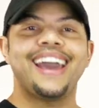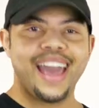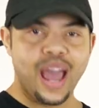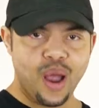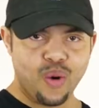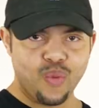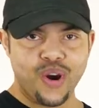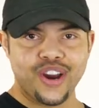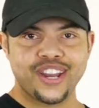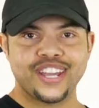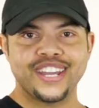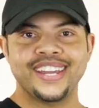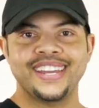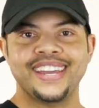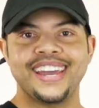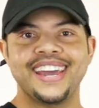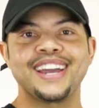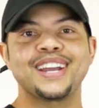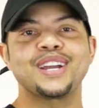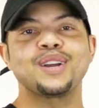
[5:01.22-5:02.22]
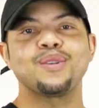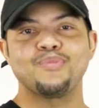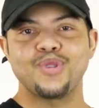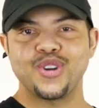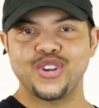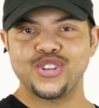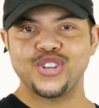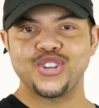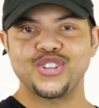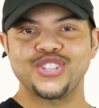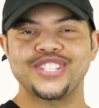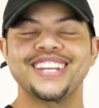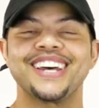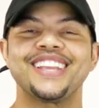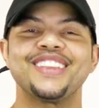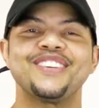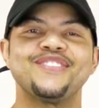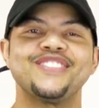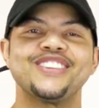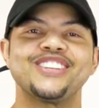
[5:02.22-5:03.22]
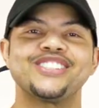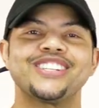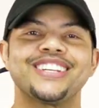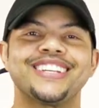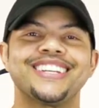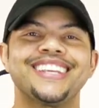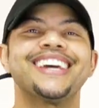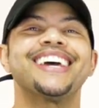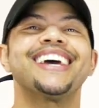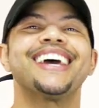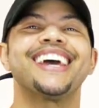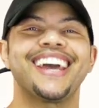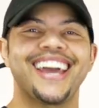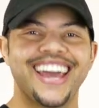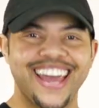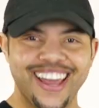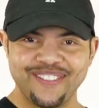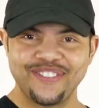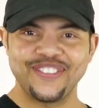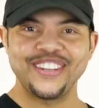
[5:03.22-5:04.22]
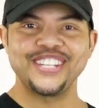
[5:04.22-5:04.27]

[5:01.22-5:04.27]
and working in commercials, television, and